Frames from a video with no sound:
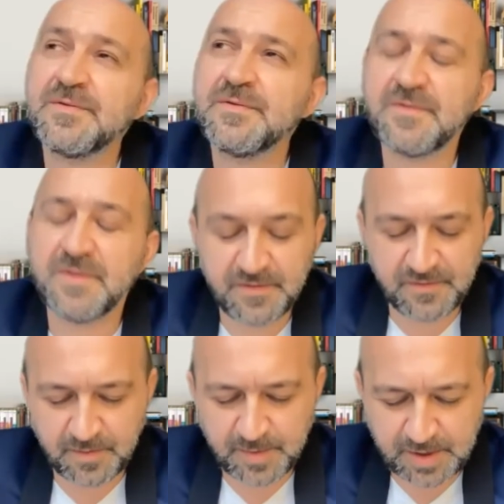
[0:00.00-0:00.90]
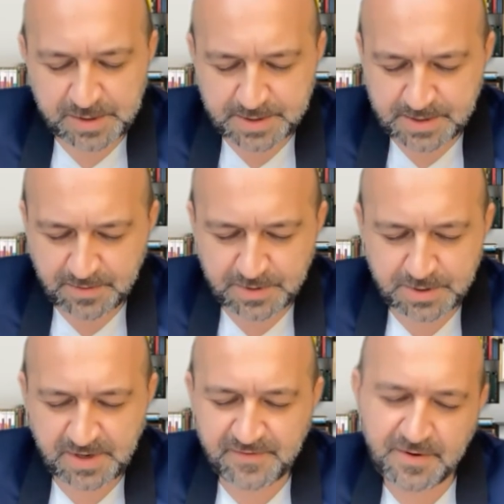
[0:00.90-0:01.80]
this is extremely interesting. We
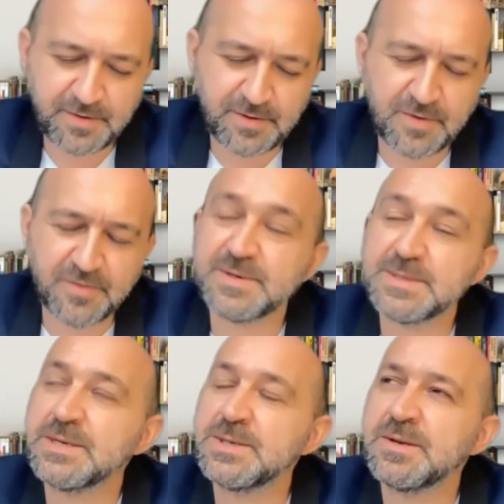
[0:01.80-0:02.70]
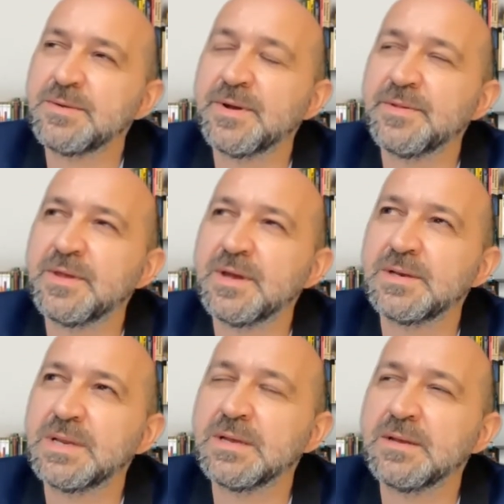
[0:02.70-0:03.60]
should have another conversation about
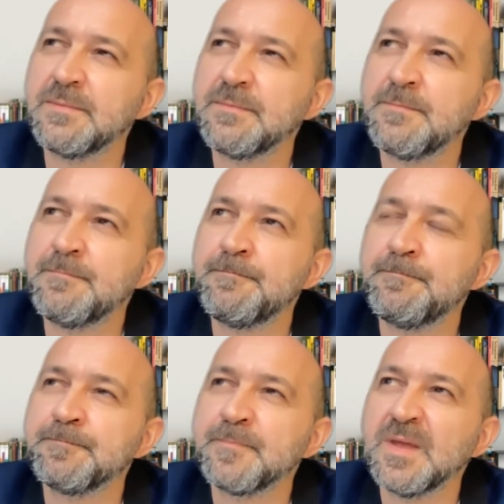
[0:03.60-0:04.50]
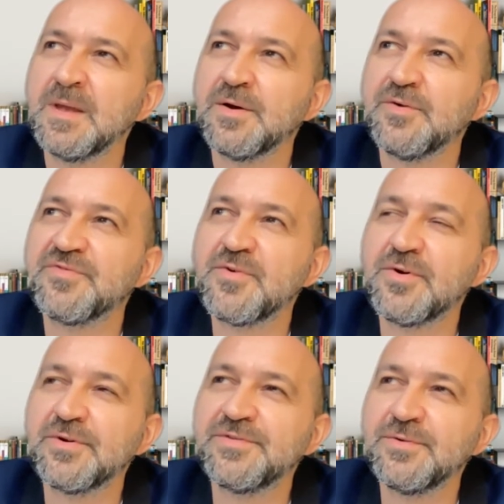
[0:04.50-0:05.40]
that. Um, of
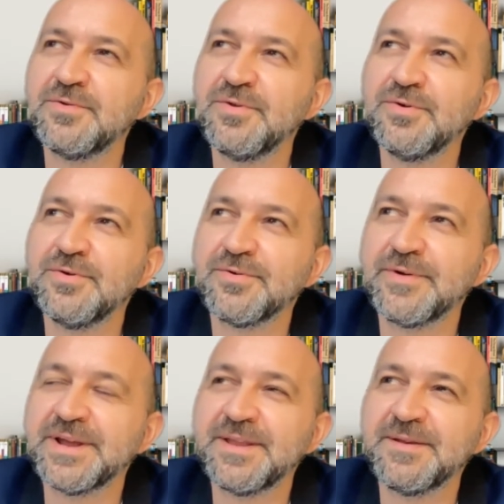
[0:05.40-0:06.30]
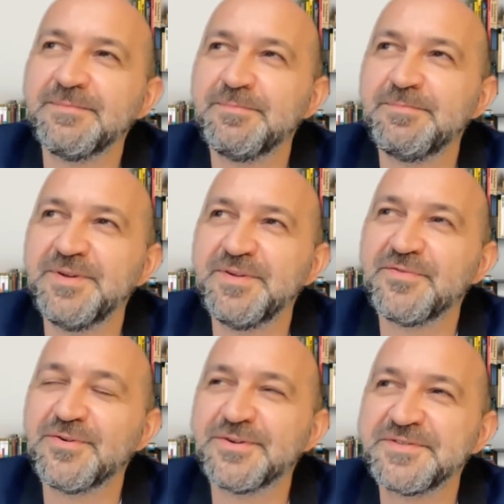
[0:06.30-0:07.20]
course, you knew already
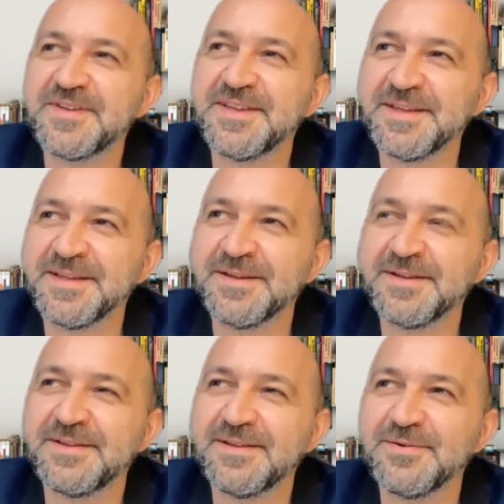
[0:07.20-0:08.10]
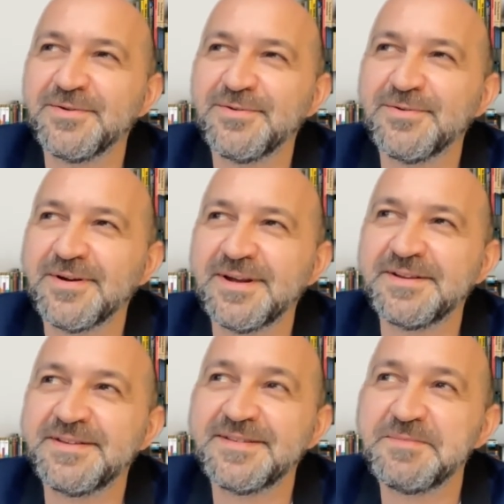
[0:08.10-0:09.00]
before saying it, you, you
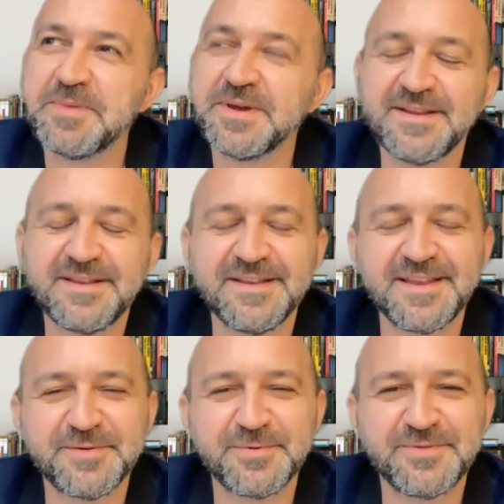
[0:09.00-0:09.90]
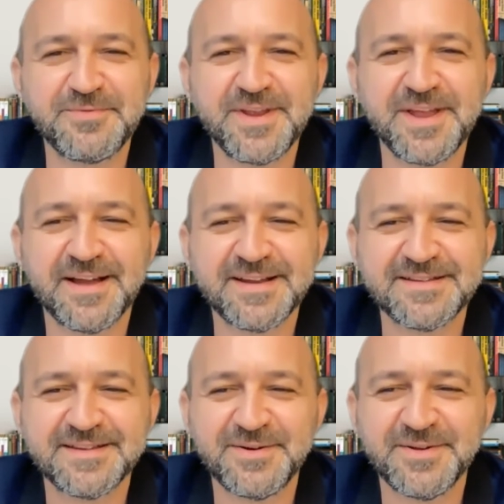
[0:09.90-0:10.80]
anticipated that I would
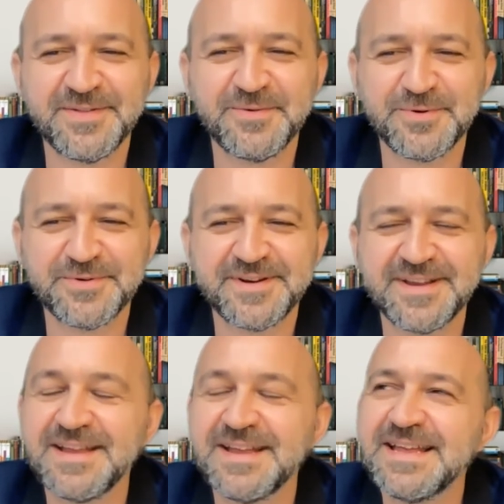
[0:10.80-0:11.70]
react on the word